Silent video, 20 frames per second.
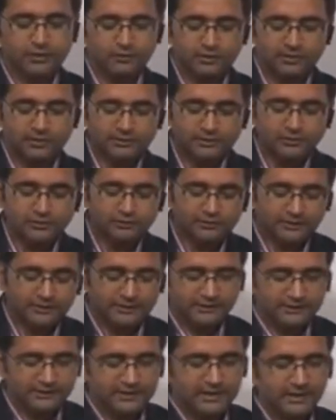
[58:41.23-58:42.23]
Now coming to the
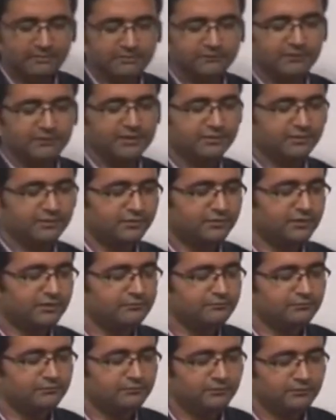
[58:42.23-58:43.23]
linear time invariant
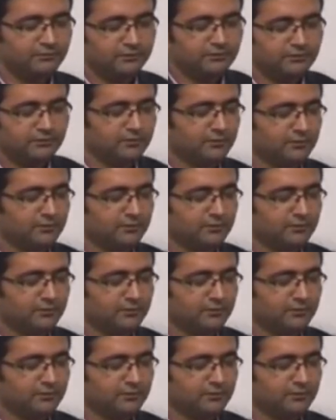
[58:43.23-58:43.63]
system,